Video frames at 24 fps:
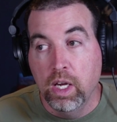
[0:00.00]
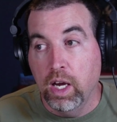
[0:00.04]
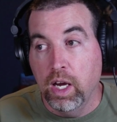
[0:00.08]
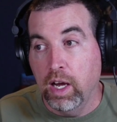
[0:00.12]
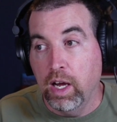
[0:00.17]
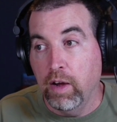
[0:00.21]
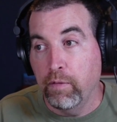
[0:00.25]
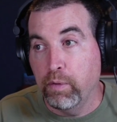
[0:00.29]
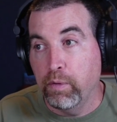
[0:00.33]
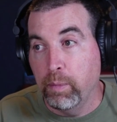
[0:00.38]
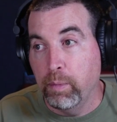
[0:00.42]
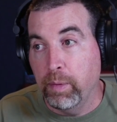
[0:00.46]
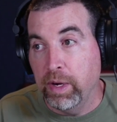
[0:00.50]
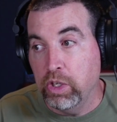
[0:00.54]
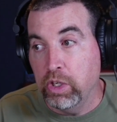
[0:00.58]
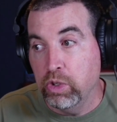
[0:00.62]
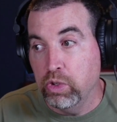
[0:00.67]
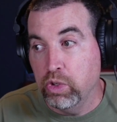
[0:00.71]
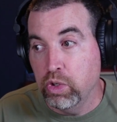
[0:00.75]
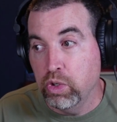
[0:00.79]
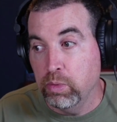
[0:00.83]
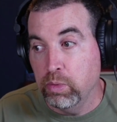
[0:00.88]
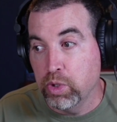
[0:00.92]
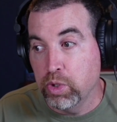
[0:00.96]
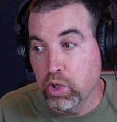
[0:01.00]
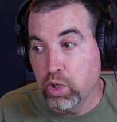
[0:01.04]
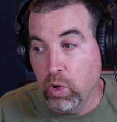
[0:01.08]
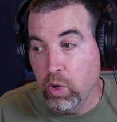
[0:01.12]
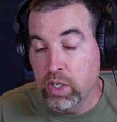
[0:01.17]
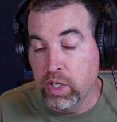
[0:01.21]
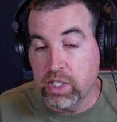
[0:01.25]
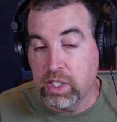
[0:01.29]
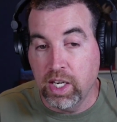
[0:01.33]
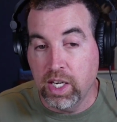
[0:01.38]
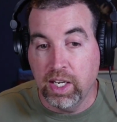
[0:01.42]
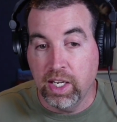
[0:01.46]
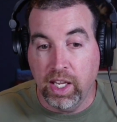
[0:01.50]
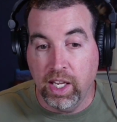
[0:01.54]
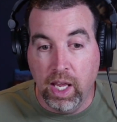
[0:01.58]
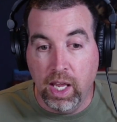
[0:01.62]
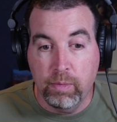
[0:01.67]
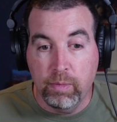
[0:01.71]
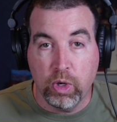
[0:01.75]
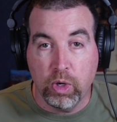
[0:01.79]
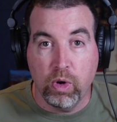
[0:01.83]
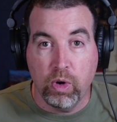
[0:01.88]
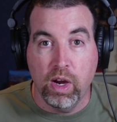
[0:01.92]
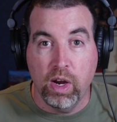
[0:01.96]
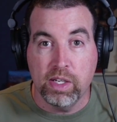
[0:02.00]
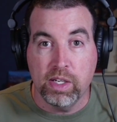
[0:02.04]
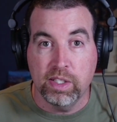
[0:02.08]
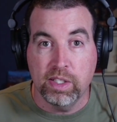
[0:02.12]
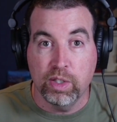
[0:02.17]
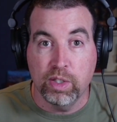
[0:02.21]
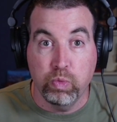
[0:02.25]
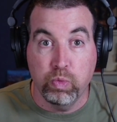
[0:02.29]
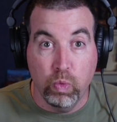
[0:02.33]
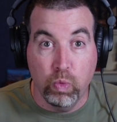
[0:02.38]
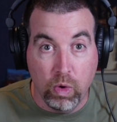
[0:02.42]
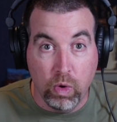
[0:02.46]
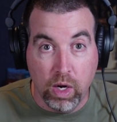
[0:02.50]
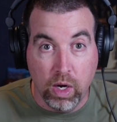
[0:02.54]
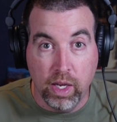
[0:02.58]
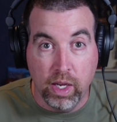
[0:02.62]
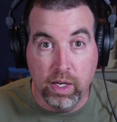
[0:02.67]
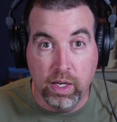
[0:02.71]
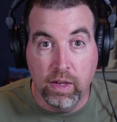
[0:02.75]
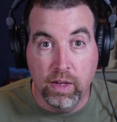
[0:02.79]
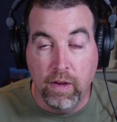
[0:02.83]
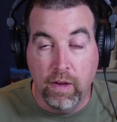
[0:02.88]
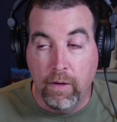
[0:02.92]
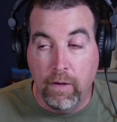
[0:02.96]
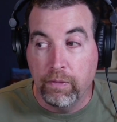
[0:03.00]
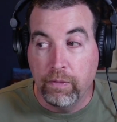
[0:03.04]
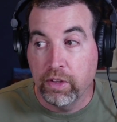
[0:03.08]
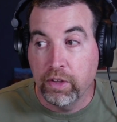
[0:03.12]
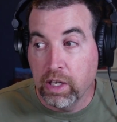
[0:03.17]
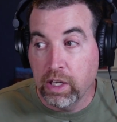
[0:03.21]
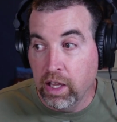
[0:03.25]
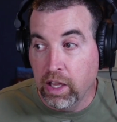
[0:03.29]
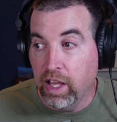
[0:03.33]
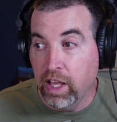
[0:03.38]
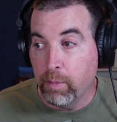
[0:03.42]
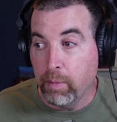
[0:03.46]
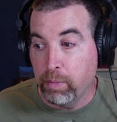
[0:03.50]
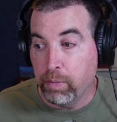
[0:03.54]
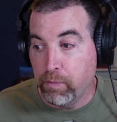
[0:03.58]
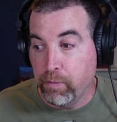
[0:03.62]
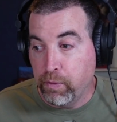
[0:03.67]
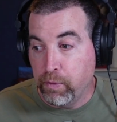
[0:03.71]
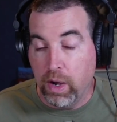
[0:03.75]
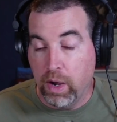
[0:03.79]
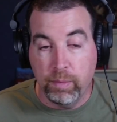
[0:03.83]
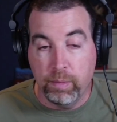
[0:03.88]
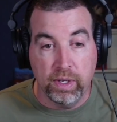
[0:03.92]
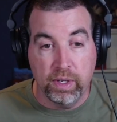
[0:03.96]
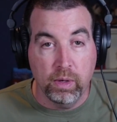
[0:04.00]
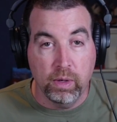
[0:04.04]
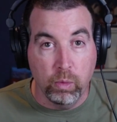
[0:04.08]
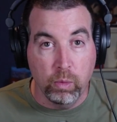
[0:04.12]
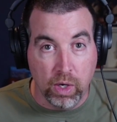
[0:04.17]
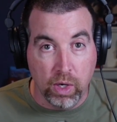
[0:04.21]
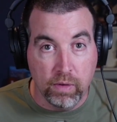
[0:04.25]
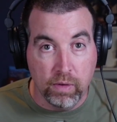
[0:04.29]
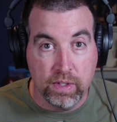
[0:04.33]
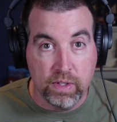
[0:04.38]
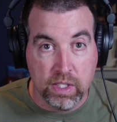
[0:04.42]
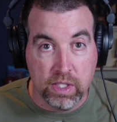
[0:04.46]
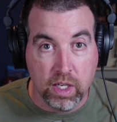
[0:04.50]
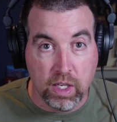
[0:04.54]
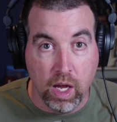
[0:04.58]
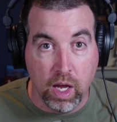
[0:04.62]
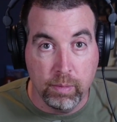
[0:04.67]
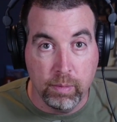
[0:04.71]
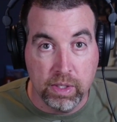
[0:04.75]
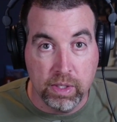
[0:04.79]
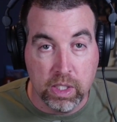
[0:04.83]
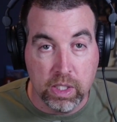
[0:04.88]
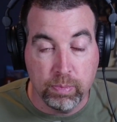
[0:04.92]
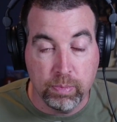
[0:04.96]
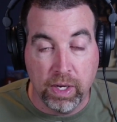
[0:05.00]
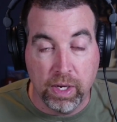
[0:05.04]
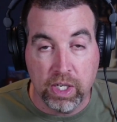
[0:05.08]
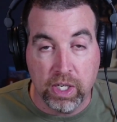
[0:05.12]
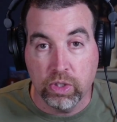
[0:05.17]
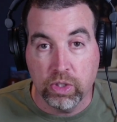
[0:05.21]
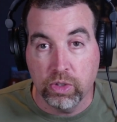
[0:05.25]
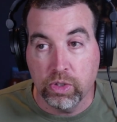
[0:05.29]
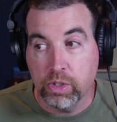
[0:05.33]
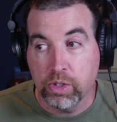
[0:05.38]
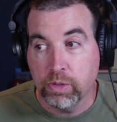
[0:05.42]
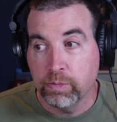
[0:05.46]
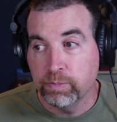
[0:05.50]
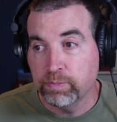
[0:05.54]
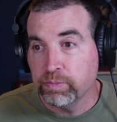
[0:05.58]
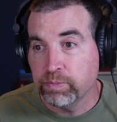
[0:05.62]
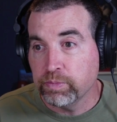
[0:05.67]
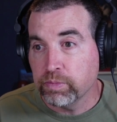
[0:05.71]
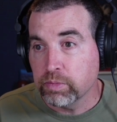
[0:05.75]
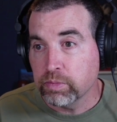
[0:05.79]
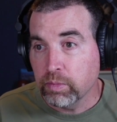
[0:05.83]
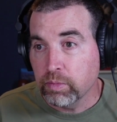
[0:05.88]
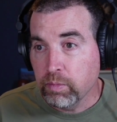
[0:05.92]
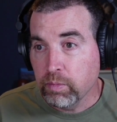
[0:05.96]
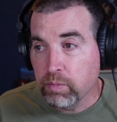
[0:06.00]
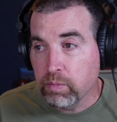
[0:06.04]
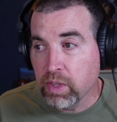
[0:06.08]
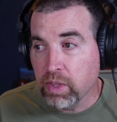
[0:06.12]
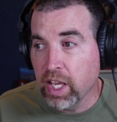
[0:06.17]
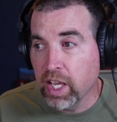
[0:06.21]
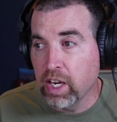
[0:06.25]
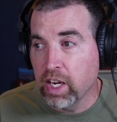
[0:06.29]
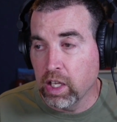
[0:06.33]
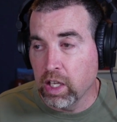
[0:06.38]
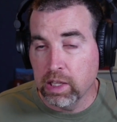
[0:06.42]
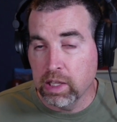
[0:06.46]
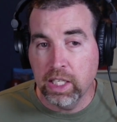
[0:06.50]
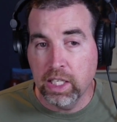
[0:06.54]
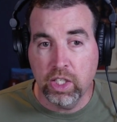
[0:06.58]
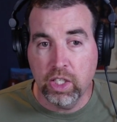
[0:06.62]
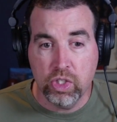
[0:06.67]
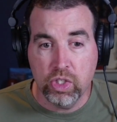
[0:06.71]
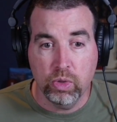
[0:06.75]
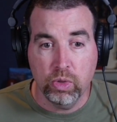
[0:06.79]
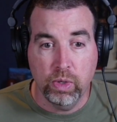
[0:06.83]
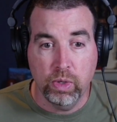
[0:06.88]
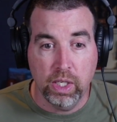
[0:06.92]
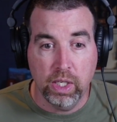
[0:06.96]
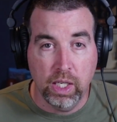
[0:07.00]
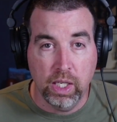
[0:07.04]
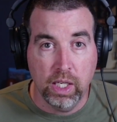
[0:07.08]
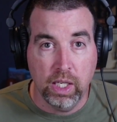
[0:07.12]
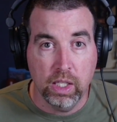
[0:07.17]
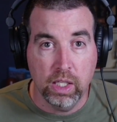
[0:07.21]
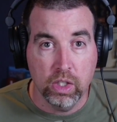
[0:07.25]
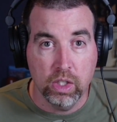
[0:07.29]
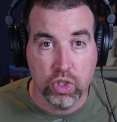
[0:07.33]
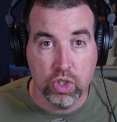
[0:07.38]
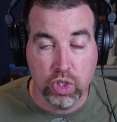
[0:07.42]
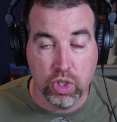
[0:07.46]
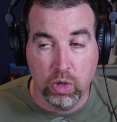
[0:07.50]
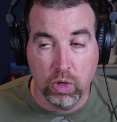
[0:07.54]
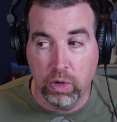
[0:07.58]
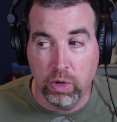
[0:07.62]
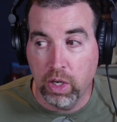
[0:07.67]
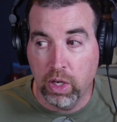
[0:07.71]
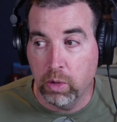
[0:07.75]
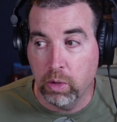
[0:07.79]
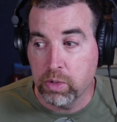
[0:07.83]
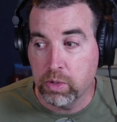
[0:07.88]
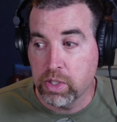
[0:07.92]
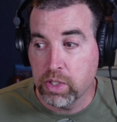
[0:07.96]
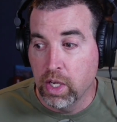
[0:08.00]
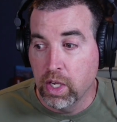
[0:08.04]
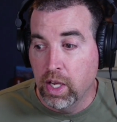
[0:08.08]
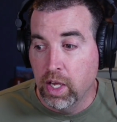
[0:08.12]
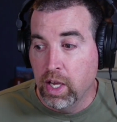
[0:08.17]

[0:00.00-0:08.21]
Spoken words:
for my YouTube Shorts, and I came across this one clip from one of his comedy specials, and I'll link to it in the show notes.